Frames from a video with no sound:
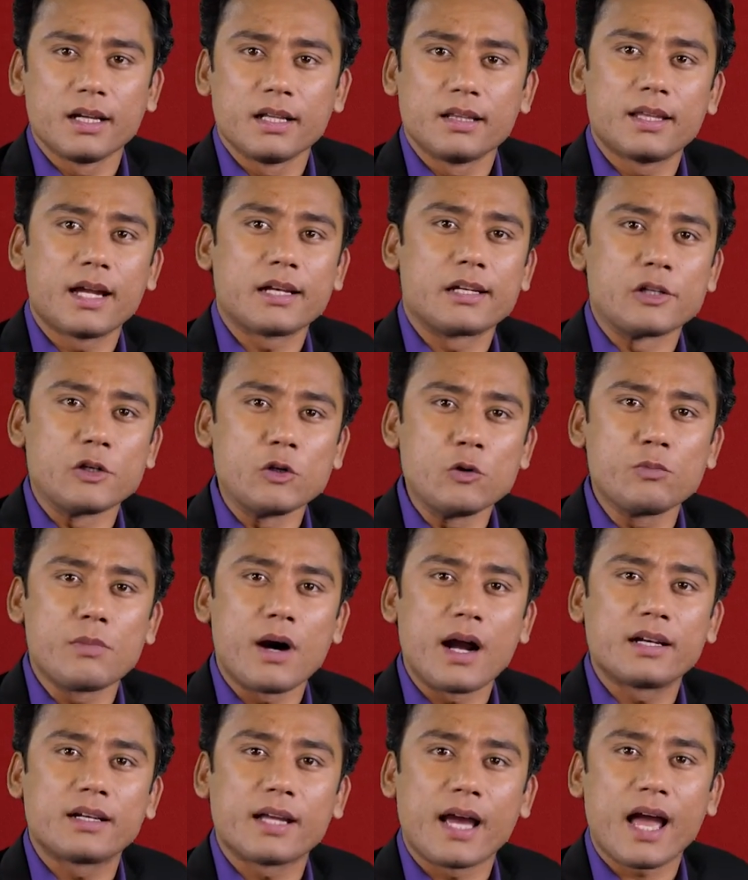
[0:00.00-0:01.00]
that you
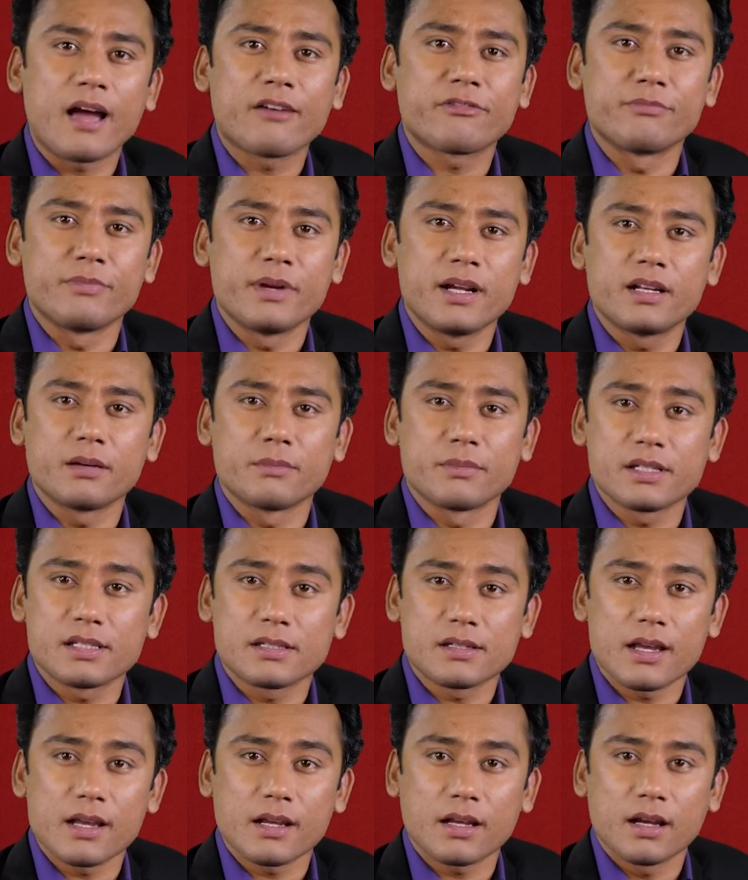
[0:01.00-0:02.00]
might have made a
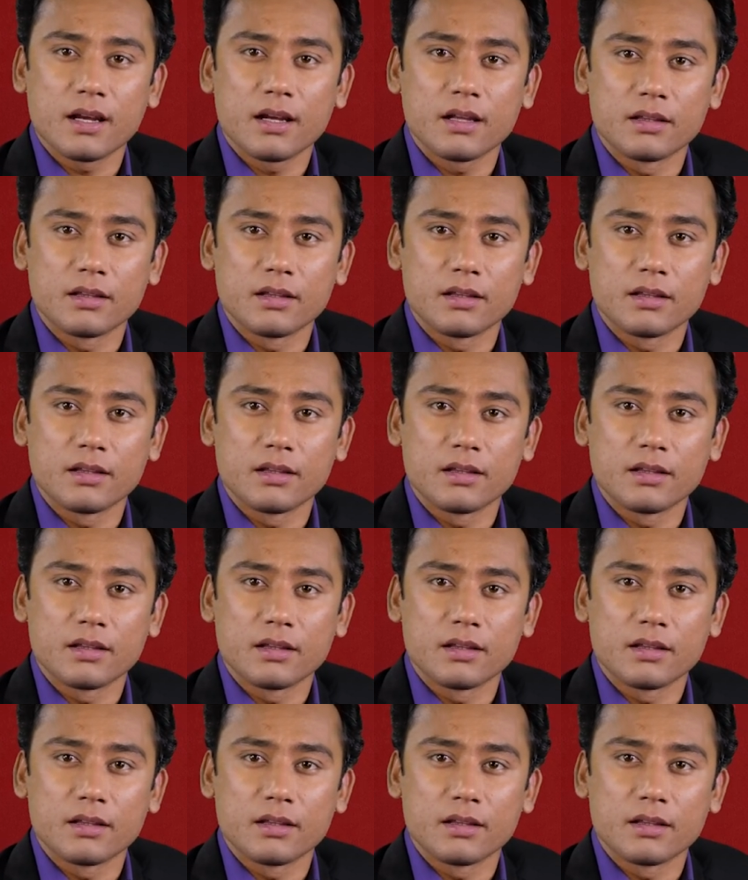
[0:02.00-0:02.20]
mistake.